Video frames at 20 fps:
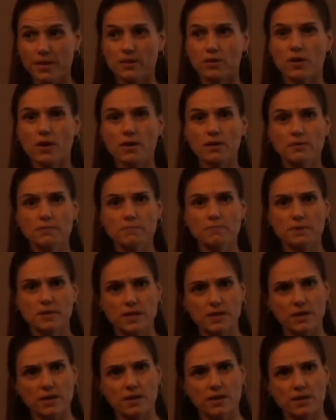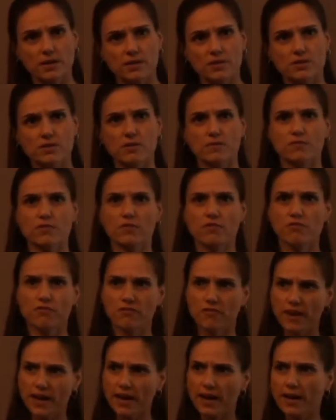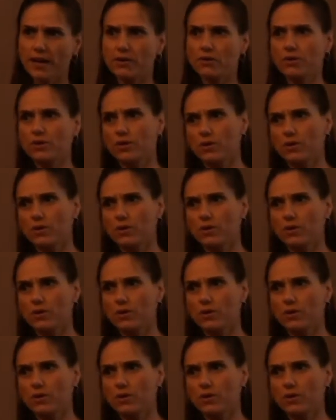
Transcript: Not because of the fat or